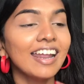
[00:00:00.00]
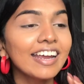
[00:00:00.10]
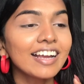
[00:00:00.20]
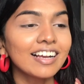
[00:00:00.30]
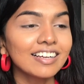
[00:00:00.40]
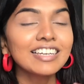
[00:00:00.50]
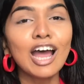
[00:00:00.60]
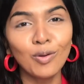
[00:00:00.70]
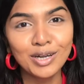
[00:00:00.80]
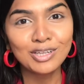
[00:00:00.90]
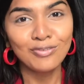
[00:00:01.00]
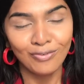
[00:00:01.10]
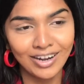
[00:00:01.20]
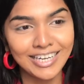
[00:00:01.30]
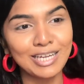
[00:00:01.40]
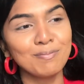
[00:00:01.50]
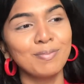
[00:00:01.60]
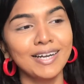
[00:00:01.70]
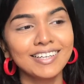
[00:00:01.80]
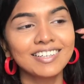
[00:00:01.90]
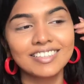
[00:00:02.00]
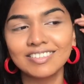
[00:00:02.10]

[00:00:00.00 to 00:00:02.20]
like now it is funny but